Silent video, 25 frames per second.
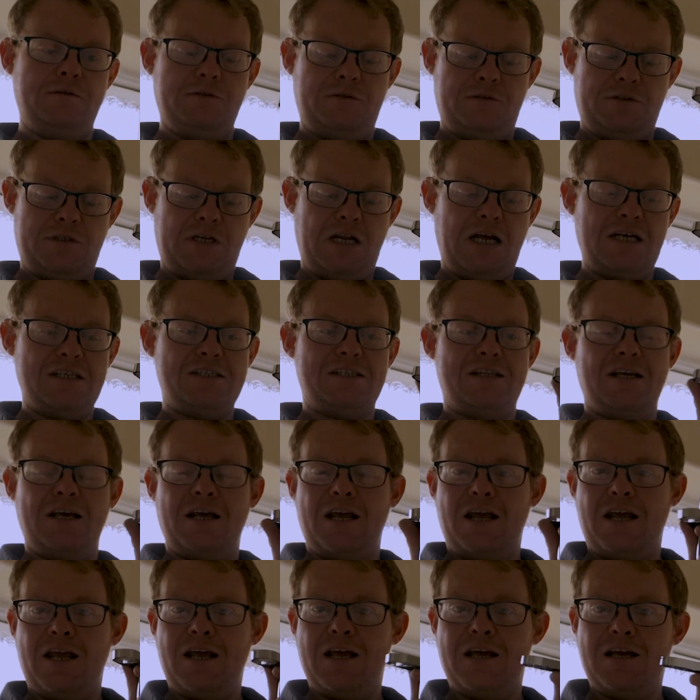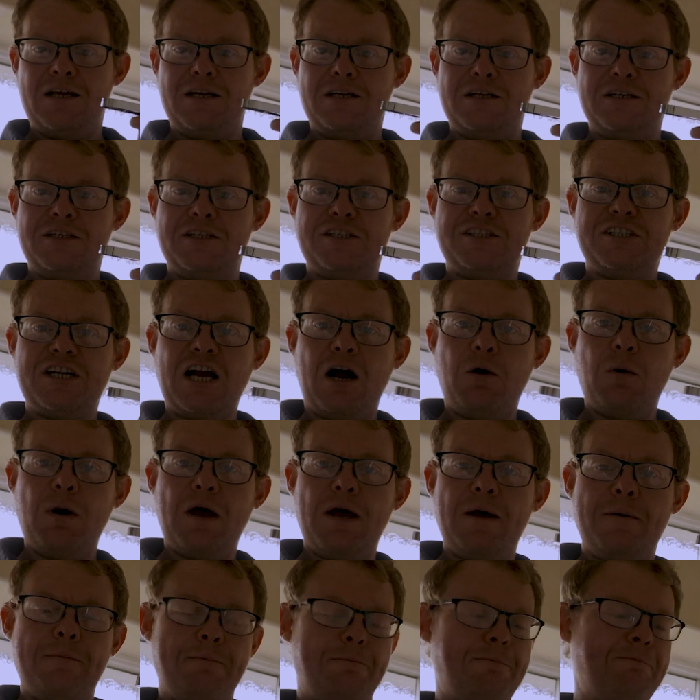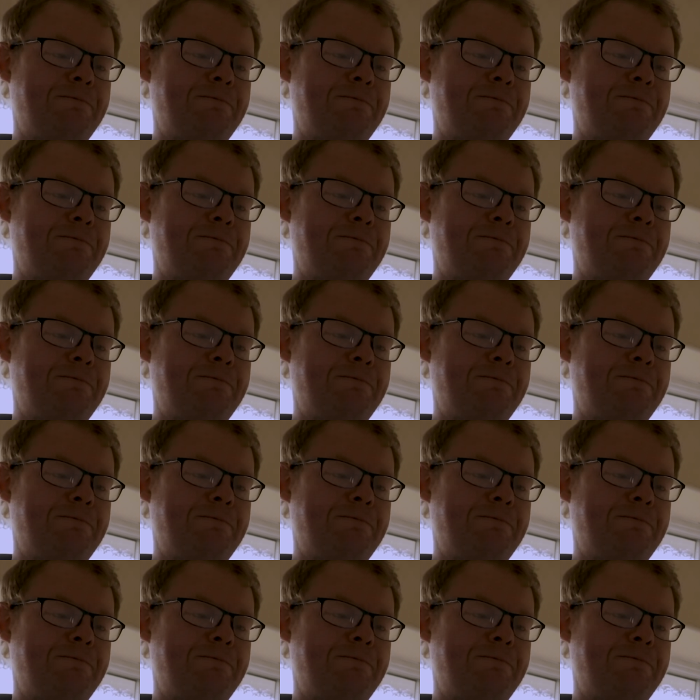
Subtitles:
So that's the shower